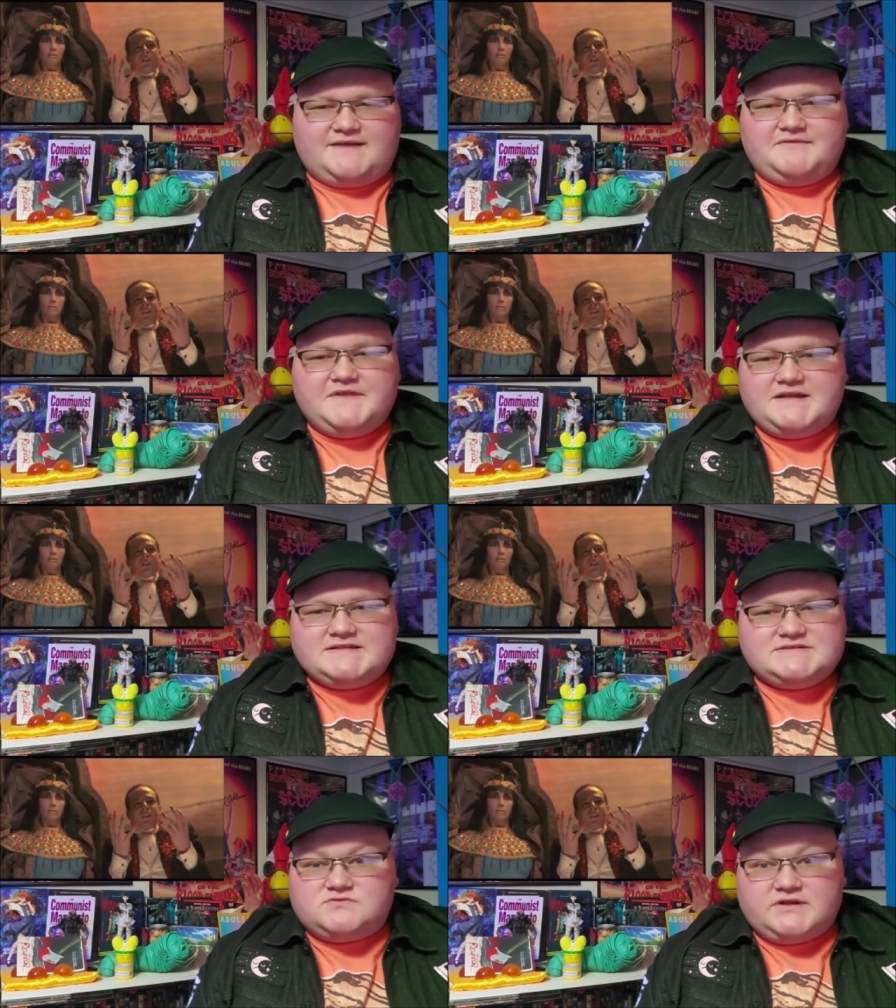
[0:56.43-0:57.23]
everything
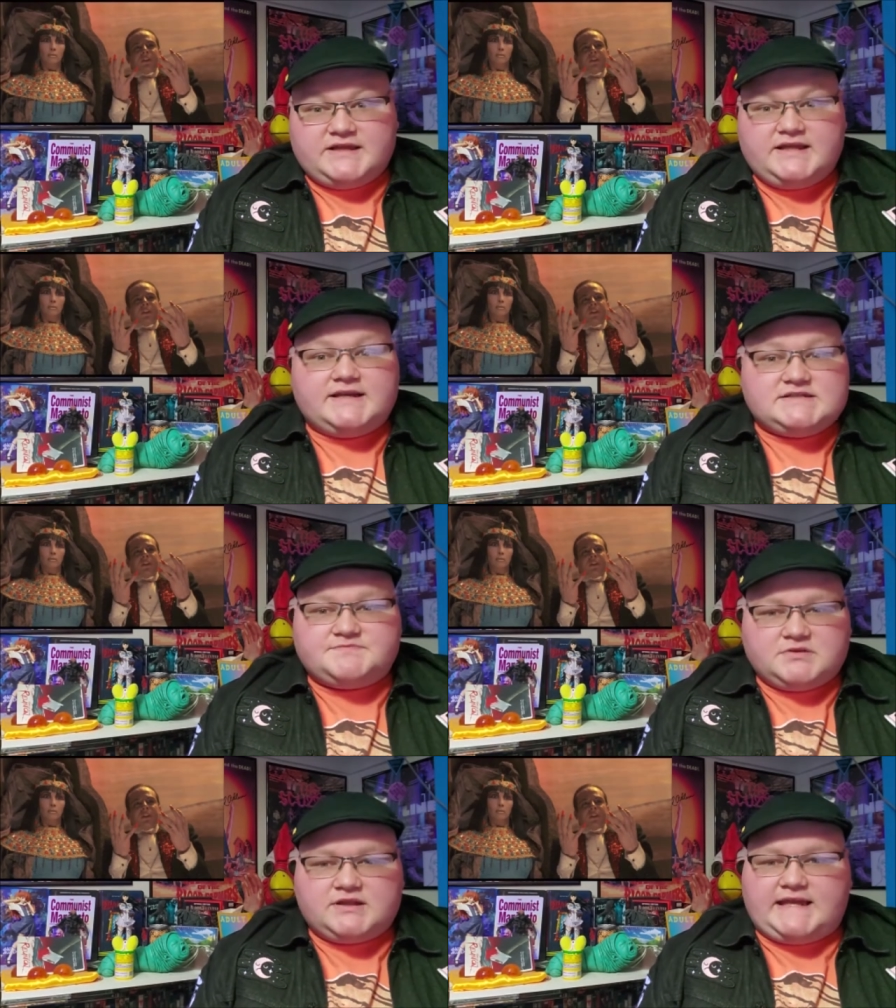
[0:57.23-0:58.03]
is really in its
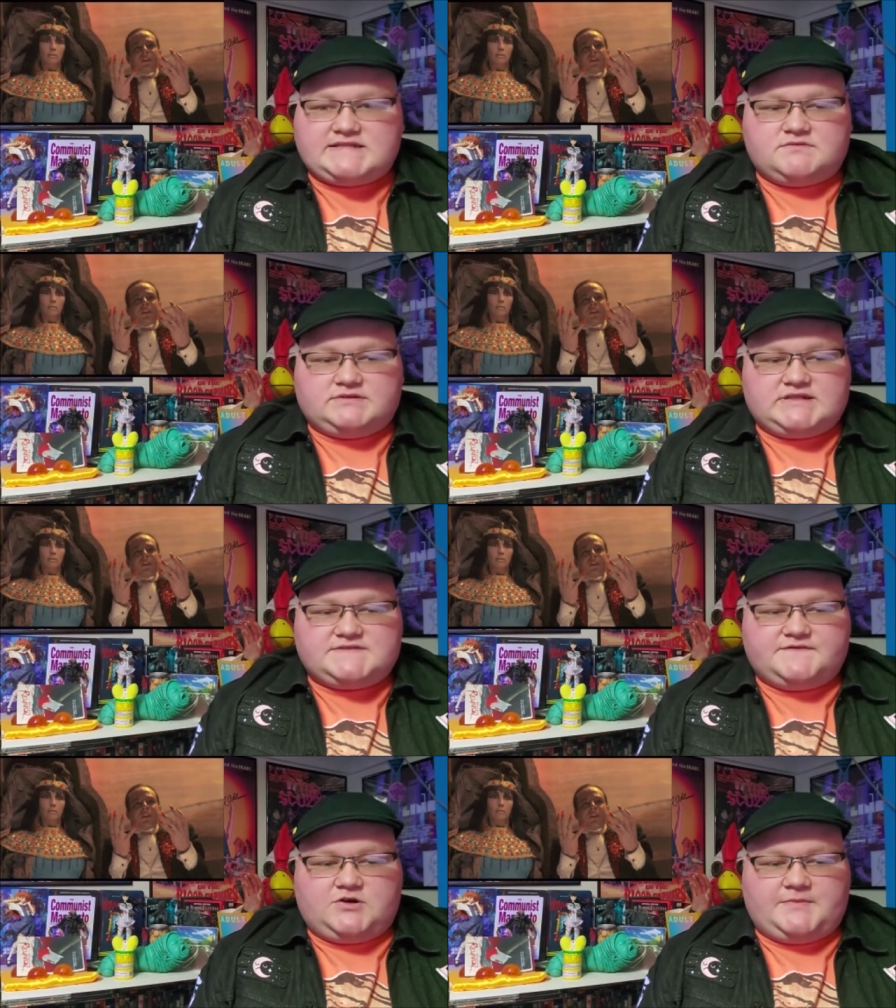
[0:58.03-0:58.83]
place with this
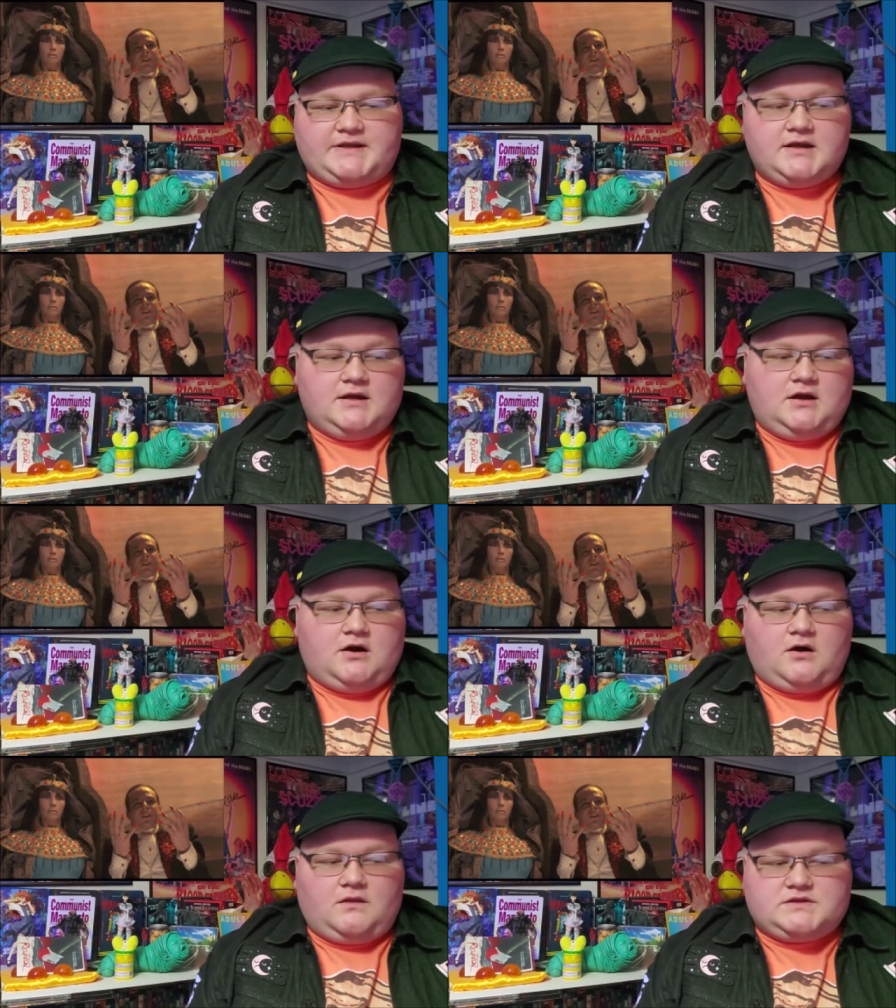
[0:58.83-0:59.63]
film, and
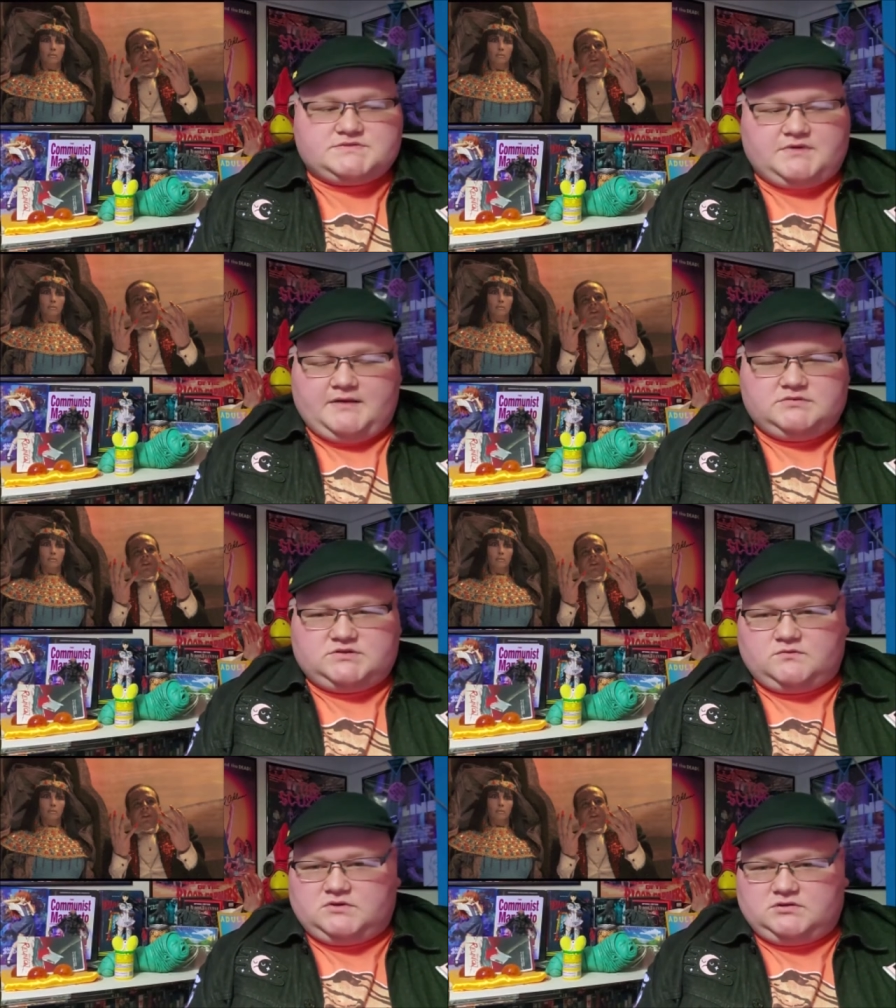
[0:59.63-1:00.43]
all is right with
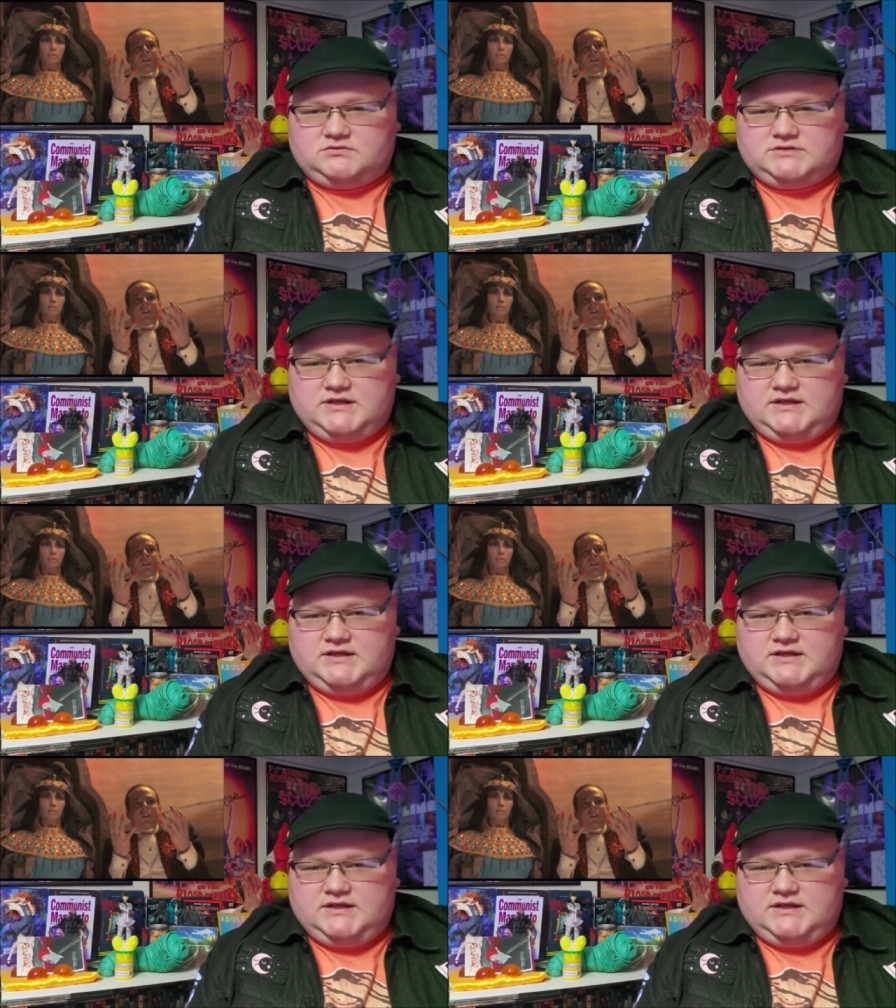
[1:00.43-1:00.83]
the world.